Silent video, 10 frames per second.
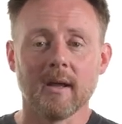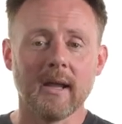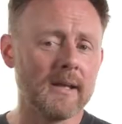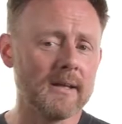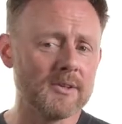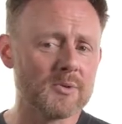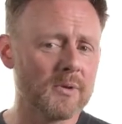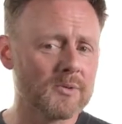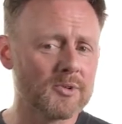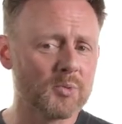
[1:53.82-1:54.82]
And you
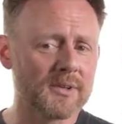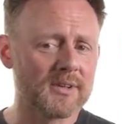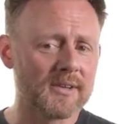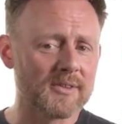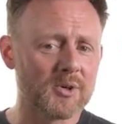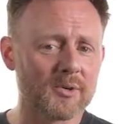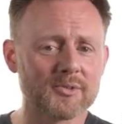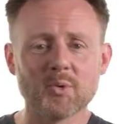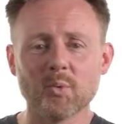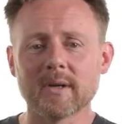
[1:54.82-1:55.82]
don't just want to take the
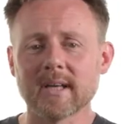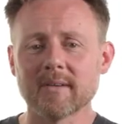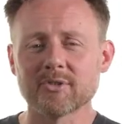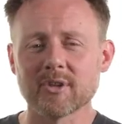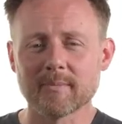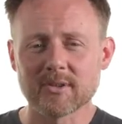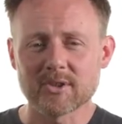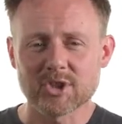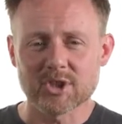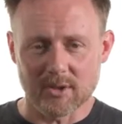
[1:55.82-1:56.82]
course, you want to have something
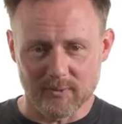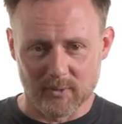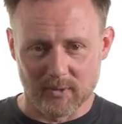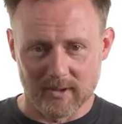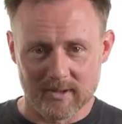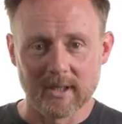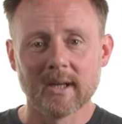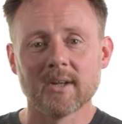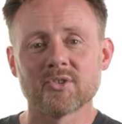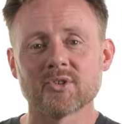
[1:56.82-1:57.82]
to show for it.
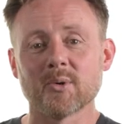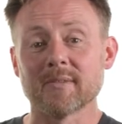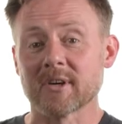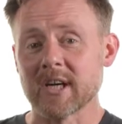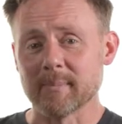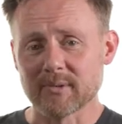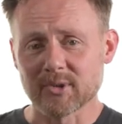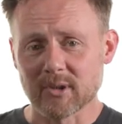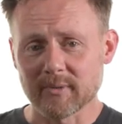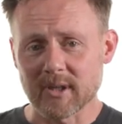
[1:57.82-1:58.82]
So we have a couple of
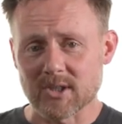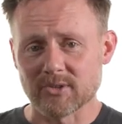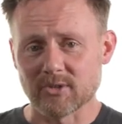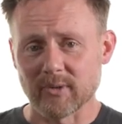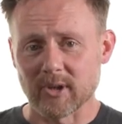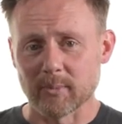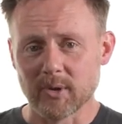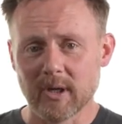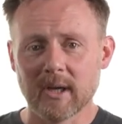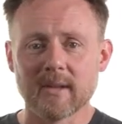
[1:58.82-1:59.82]
certifications available.